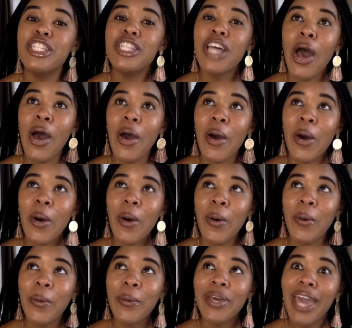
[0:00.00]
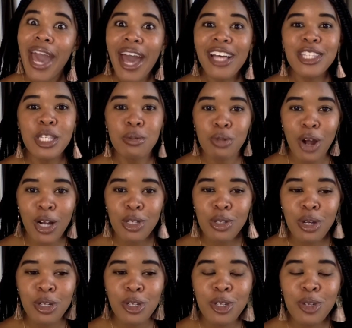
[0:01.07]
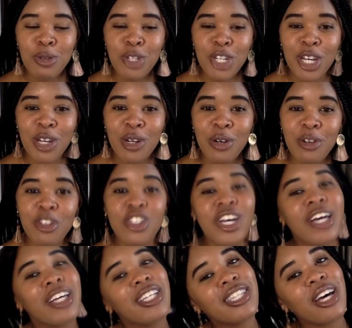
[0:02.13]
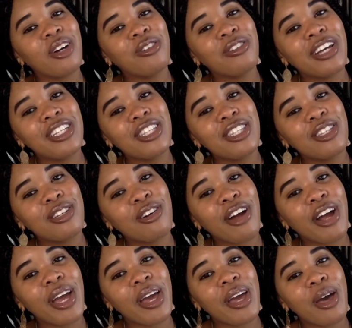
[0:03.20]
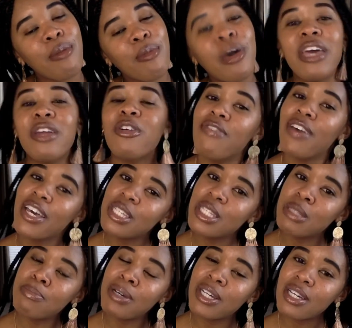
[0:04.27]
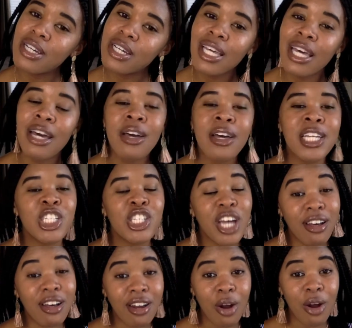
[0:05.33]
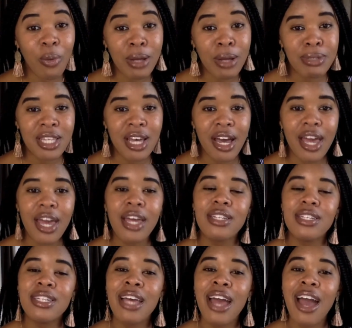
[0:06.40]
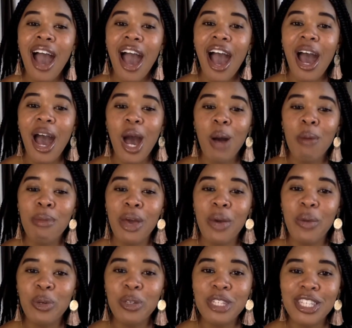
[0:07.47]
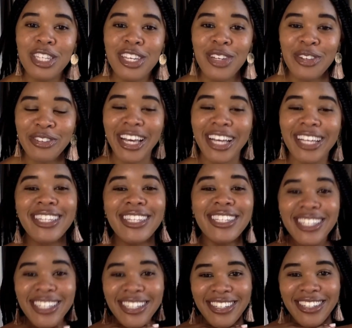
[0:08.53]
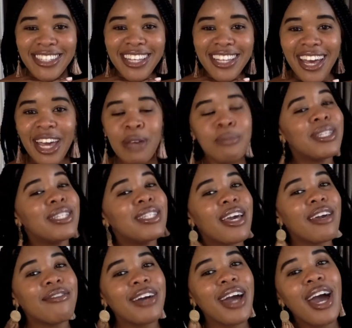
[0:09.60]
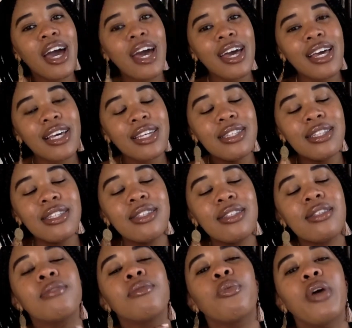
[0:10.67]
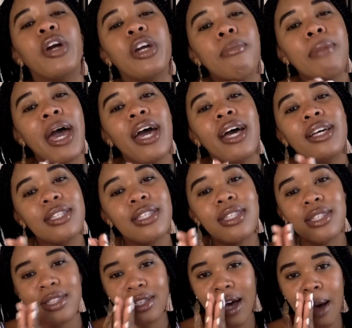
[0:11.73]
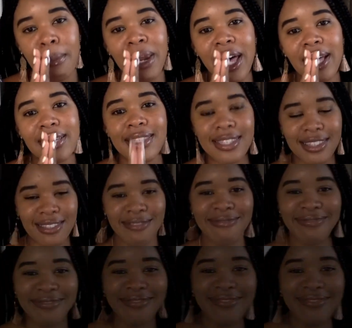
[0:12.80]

So yeah, subscribe to our YouTube channel, check us out on Instagram and Facebook, check out our website. And we'll see you next Tuesday. Be safe, guys. Wear your mask. God bless.